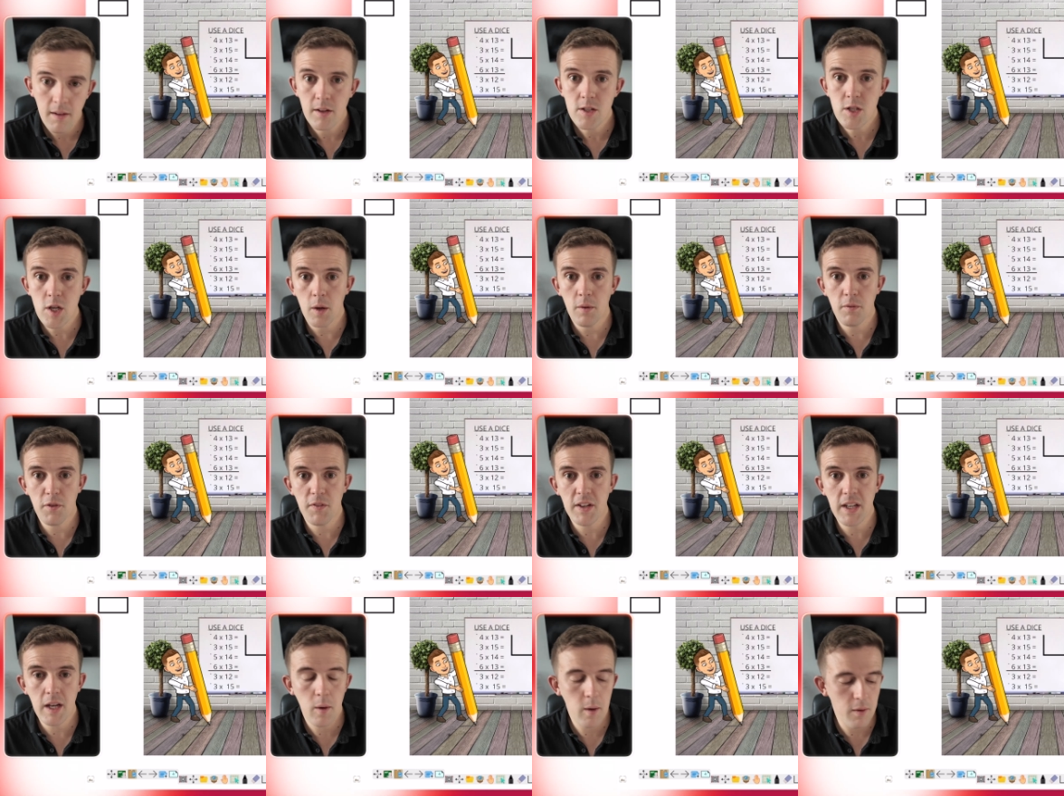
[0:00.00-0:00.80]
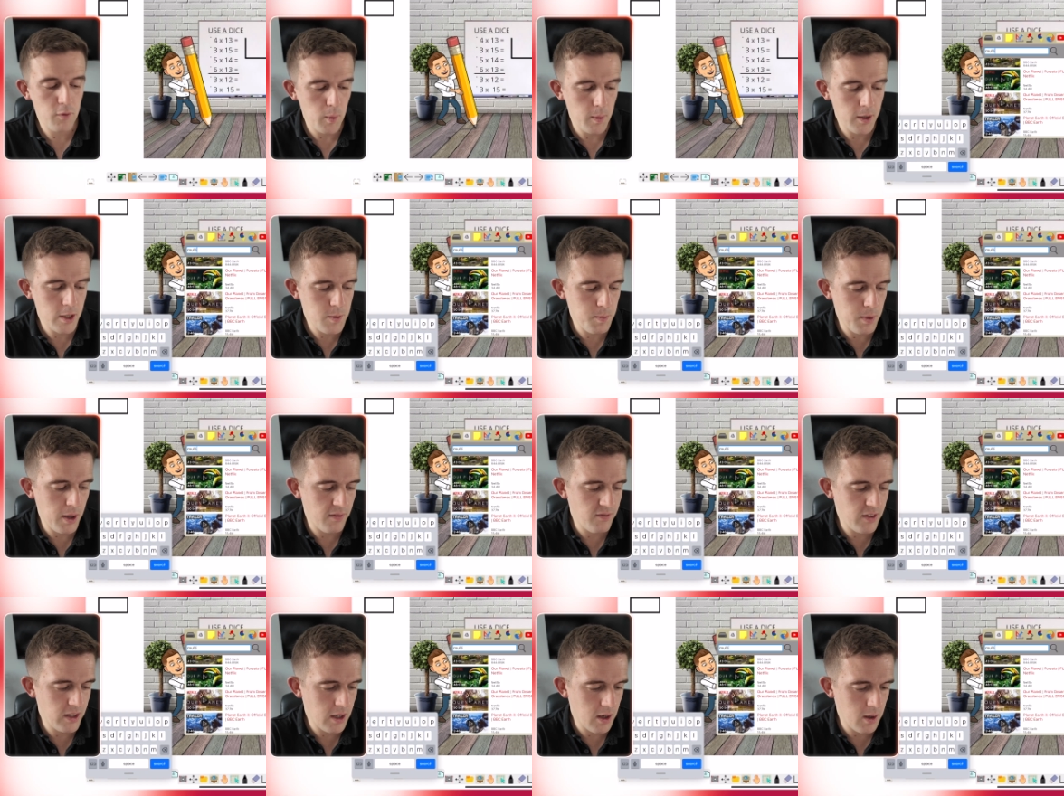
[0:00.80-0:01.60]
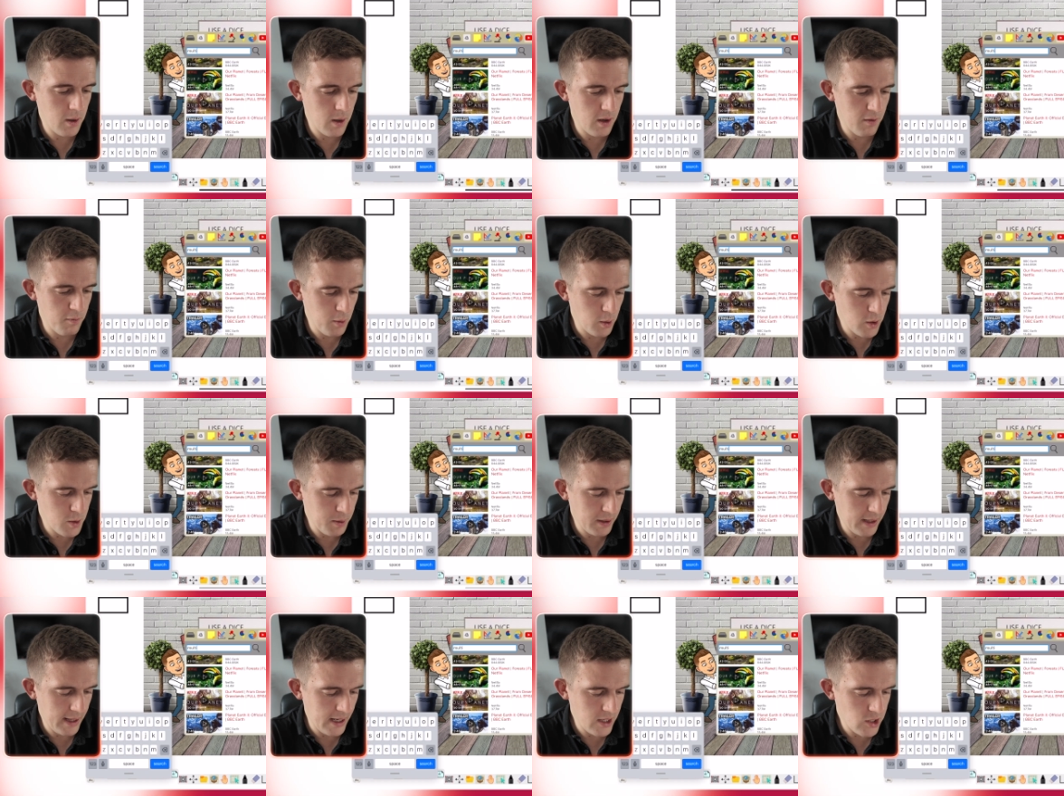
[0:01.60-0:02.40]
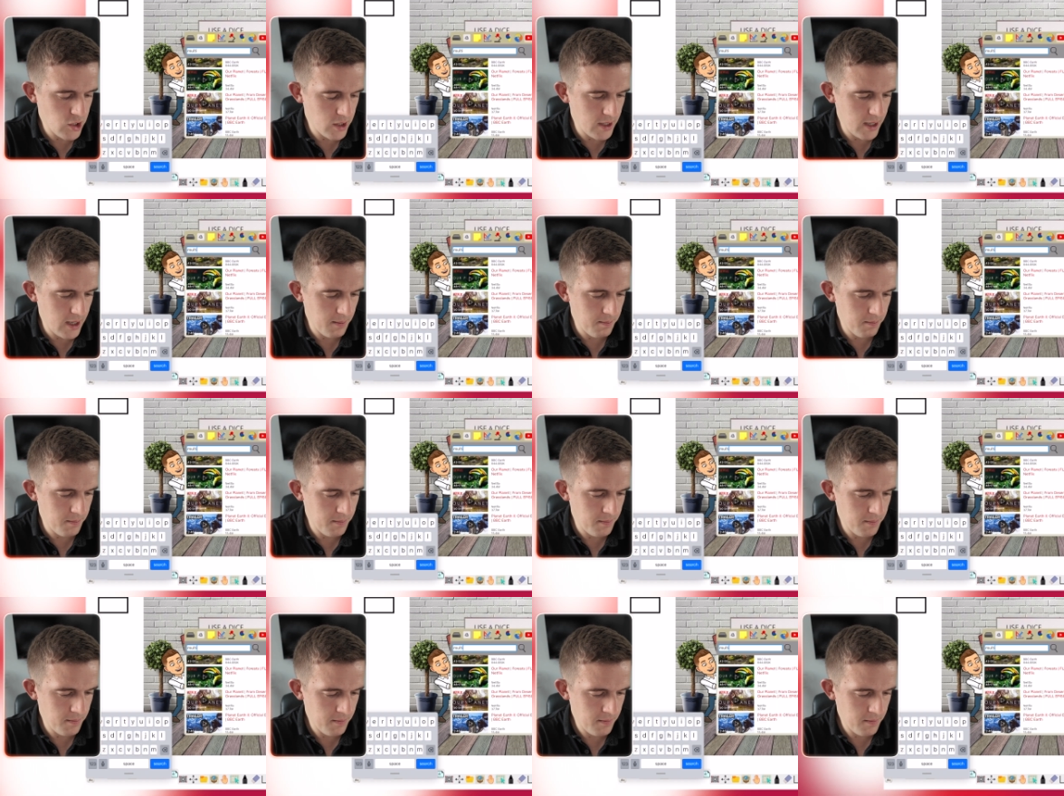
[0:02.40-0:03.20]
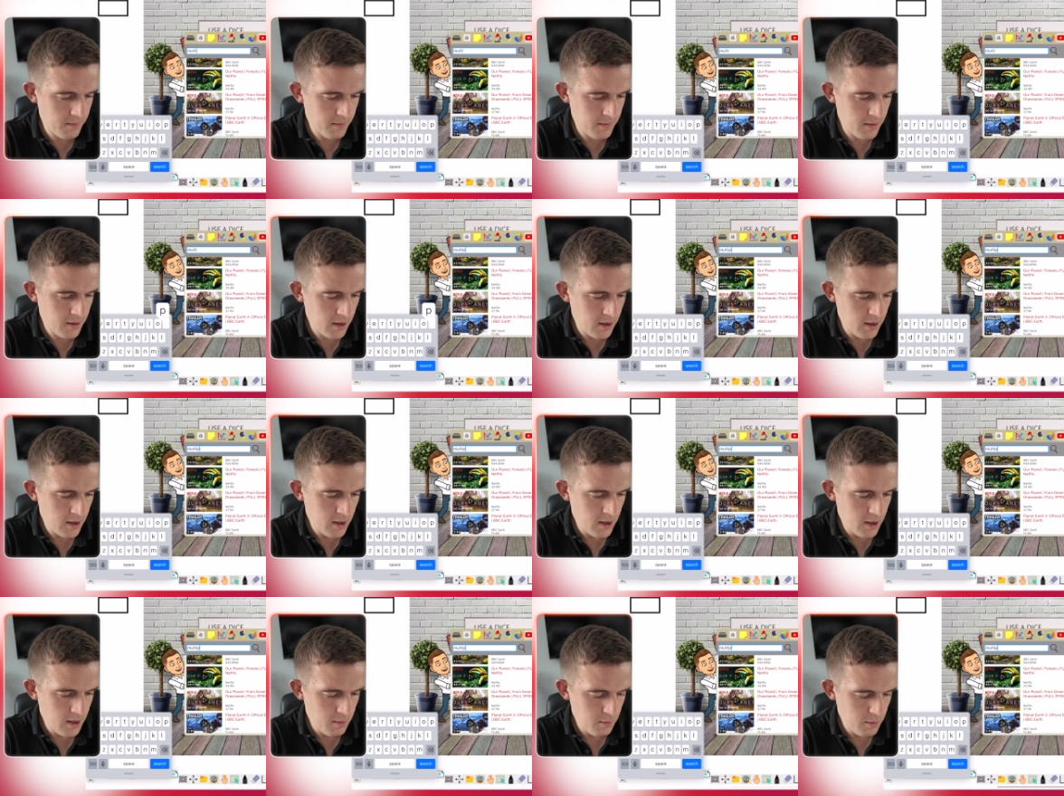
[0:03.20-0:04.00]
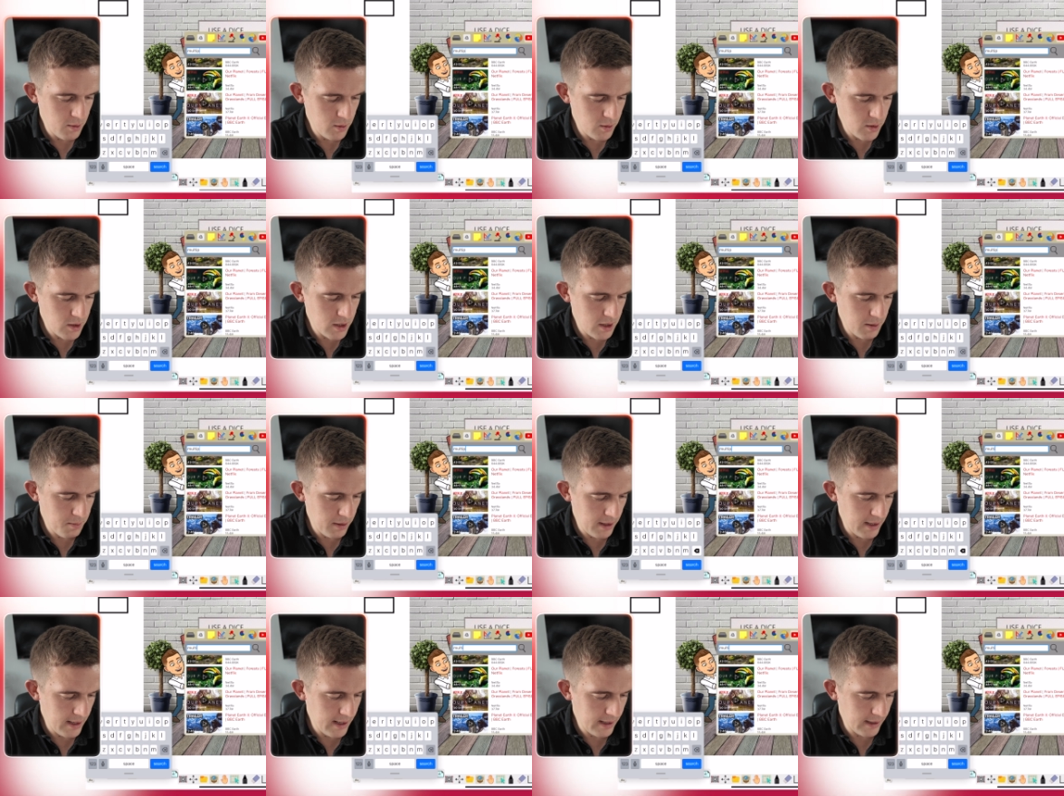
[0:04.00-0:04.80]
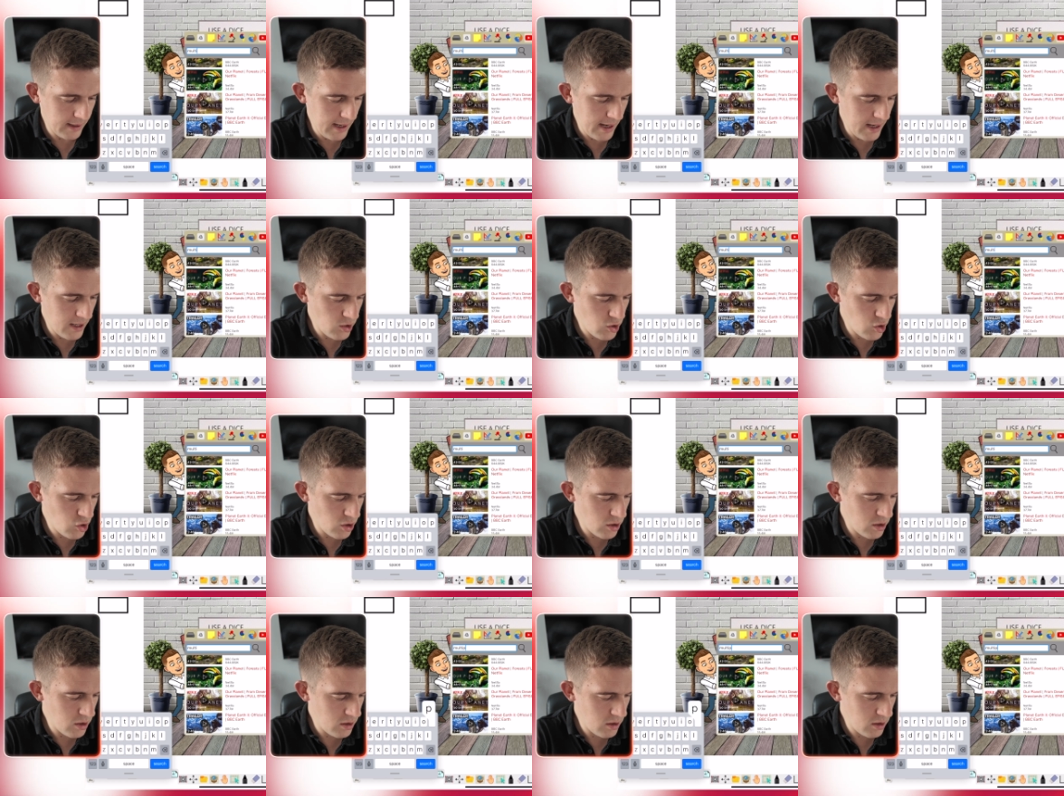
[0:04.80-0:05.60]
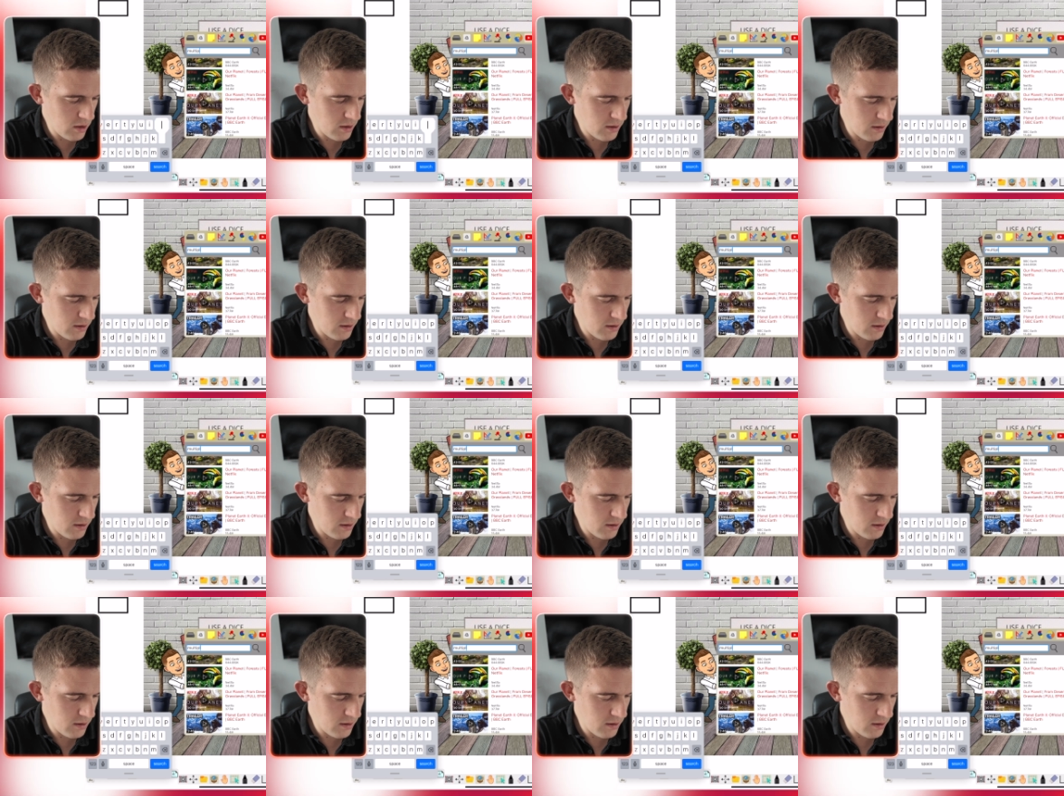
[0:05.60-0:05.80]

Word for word: So for video, if I wanted to put a video of multiplication in, multiplication,